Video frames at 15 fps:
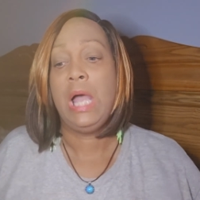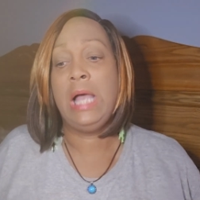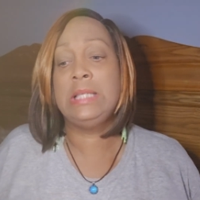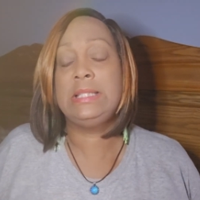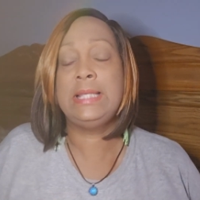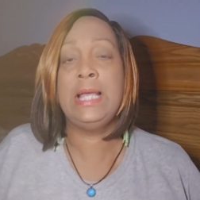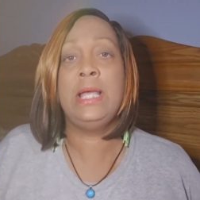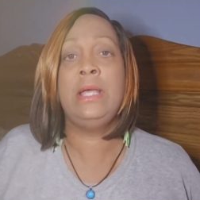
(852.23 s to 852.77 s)
I
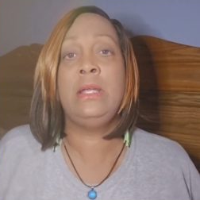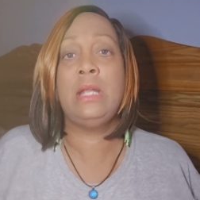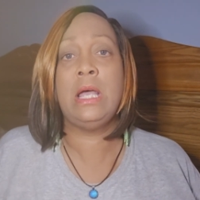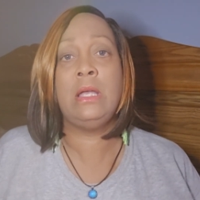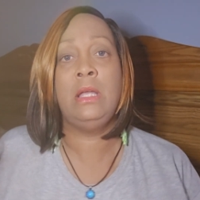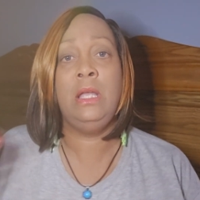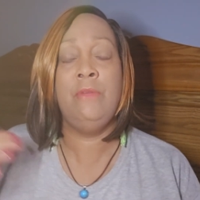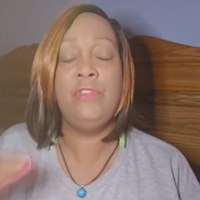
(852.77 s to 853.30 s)
said,
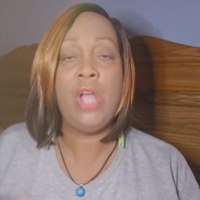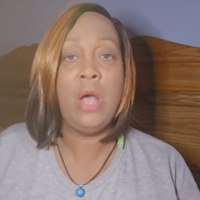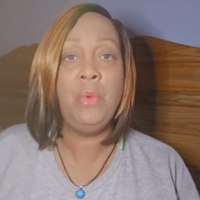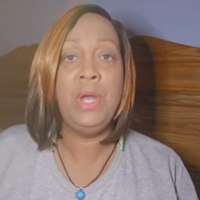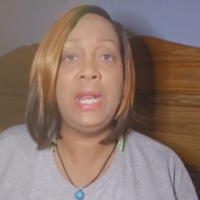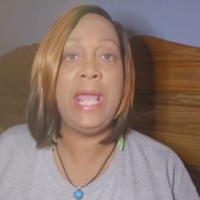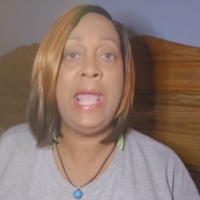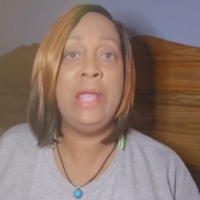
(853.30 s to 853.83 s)
if y'all
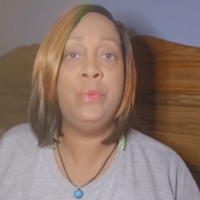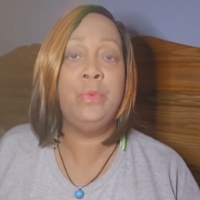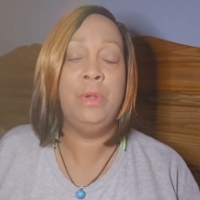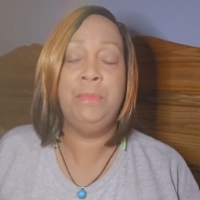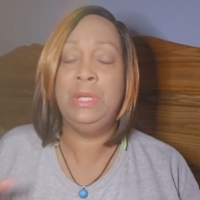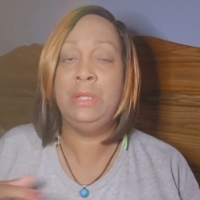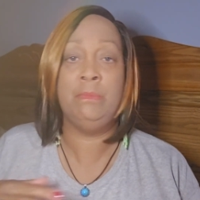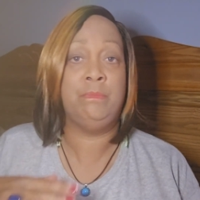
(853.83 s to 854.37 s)
want to hate
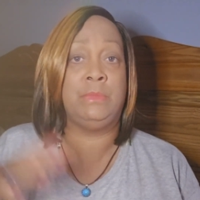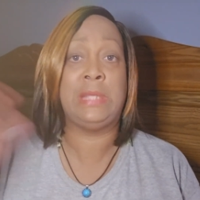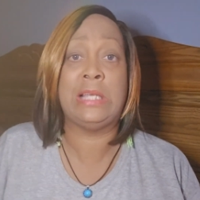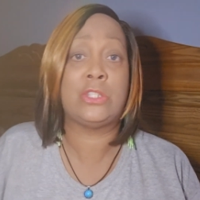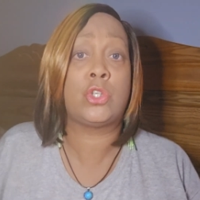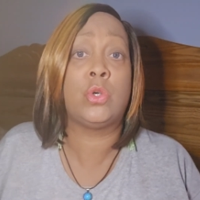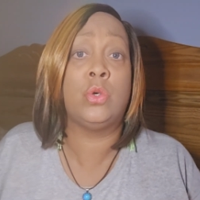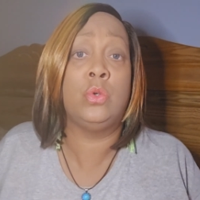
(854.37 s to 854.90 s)
women,
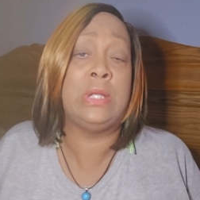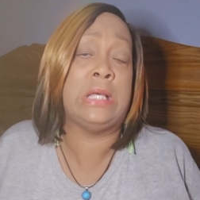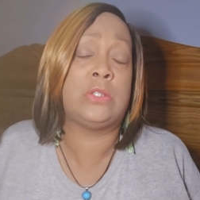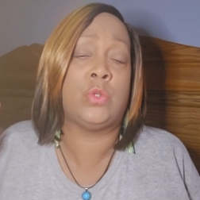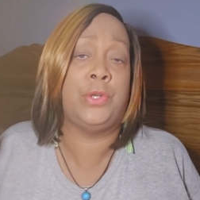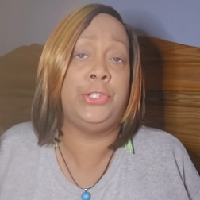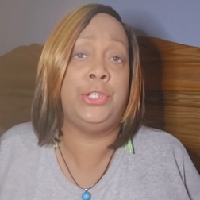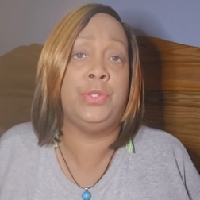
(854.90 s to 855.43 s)
that's cool,
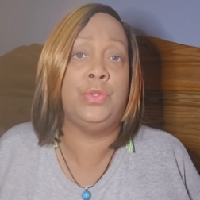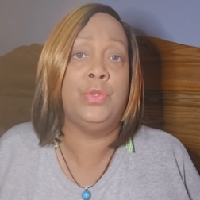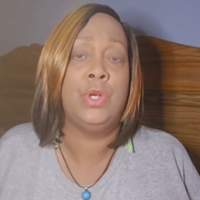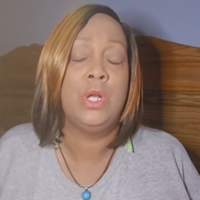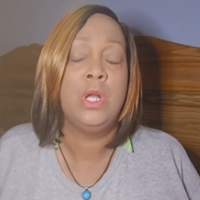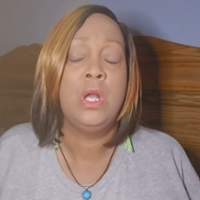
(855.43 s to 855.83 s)
that's on you.